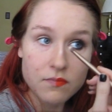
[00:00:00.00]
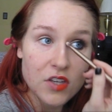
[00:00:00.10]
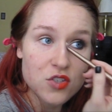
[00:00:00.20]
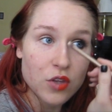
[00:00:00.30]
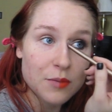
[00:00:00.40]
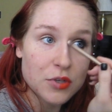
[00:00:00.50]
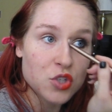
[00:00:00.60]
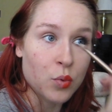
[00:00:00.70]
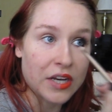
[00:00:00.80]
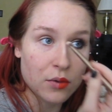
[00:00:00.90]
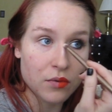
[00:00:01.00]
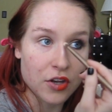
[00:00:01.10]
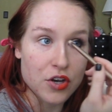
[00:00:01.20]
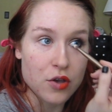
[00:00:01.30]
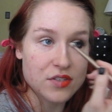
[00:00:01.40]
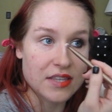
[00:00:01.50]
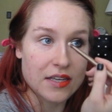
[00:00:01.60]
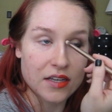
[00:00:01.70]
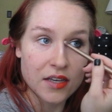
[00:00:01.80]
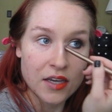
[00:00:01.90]
So like between the nose and
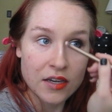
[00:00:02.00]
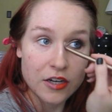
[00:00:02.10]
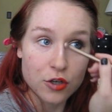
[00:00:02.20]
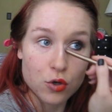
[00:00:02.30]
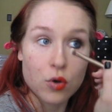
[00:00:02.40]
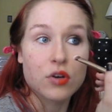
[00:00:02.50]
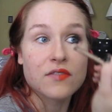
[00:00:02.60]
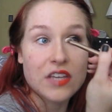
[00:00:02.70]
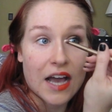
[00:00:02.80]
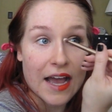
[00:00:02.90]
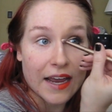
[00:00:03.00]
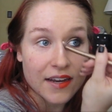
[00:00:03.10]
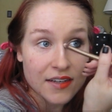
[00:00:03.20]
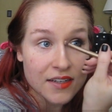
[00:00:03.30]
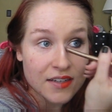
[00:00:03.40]
the inner corner of the eye.